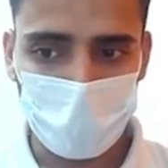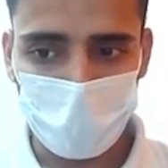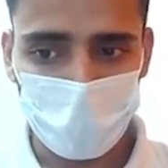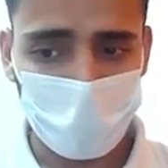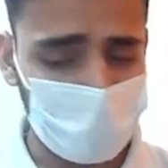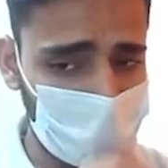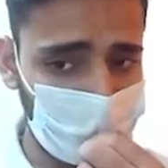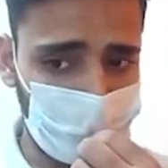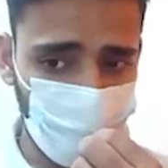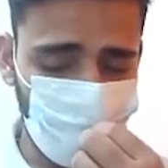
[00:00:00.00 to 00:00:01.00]
When we come
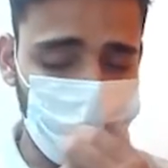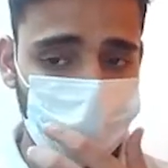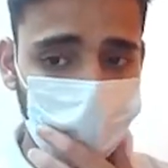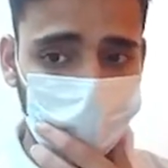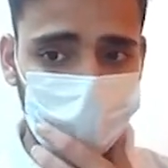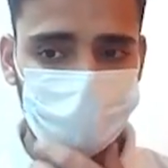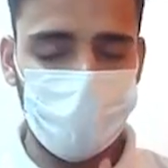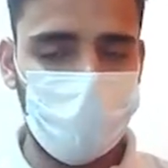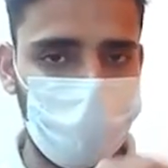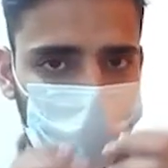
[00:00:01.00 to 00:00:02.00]
out of this loop,
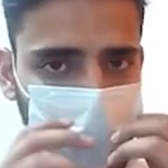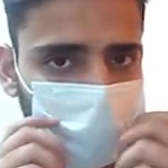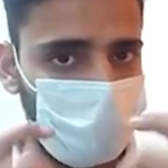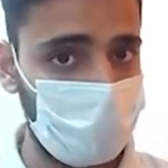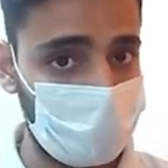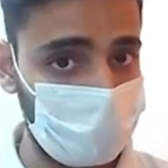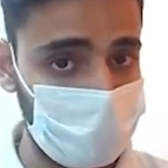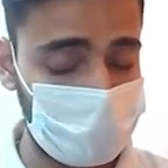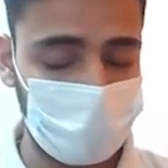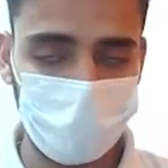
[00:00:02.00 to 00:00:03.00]
what it means?
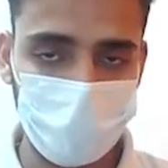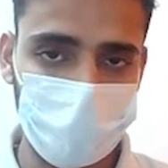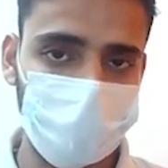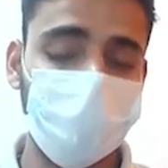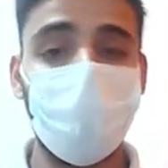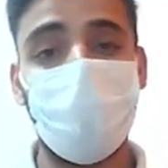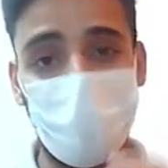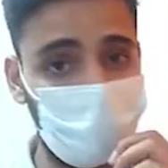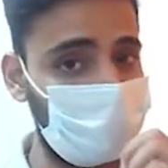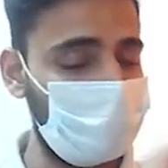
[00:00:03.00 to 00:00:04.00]
It means
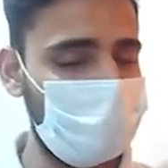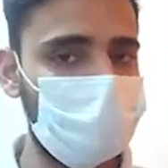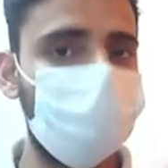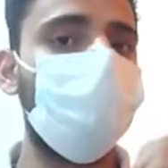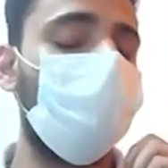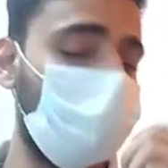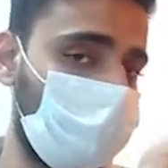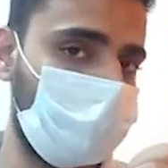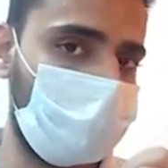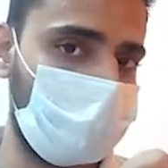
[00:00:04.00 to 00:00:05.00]
at least one of
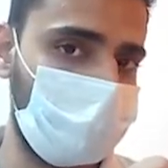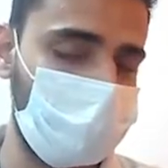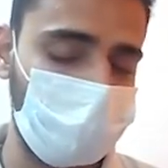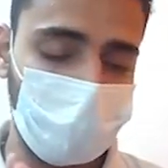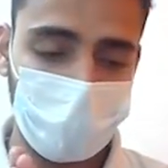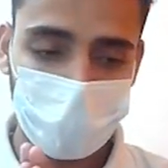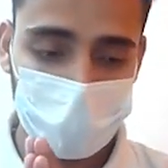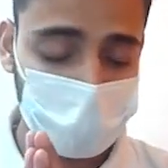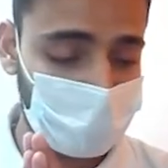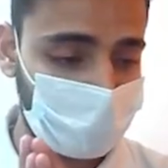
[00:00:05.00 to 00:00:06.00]
the linked list is
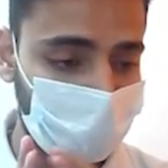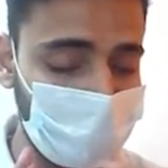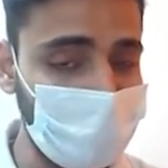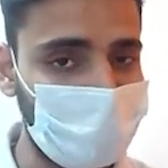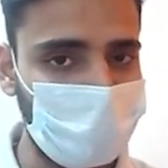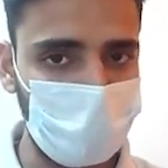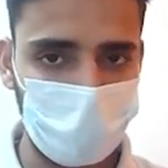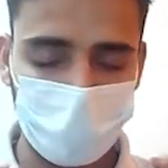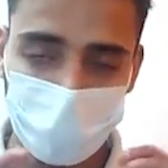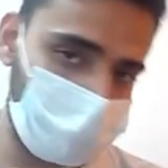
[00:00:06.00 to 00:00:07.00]
completely
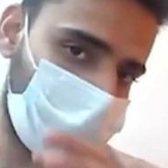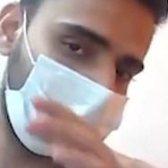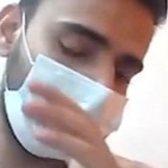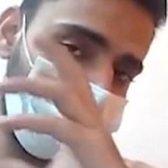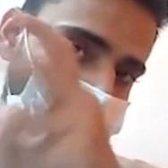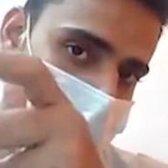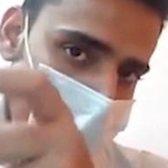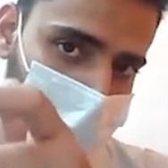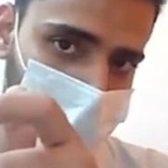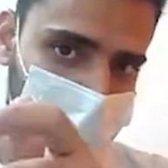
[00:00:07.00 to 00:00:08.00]
merged with the upper
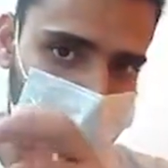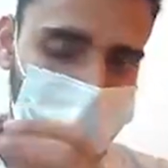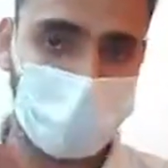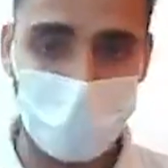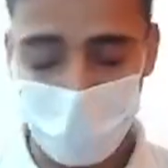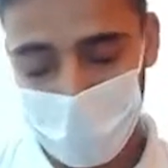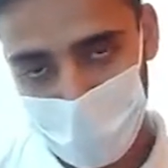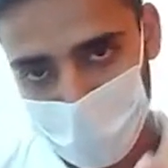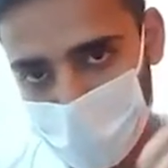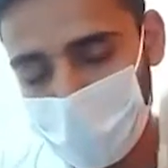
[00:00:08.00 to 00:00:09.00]
linked list, and we
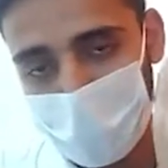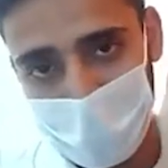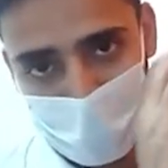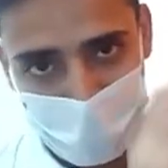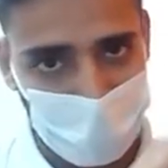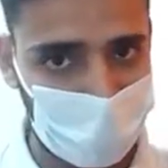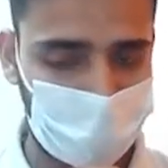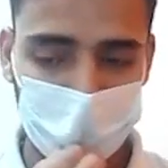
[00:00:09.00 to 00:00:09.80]
have a part left,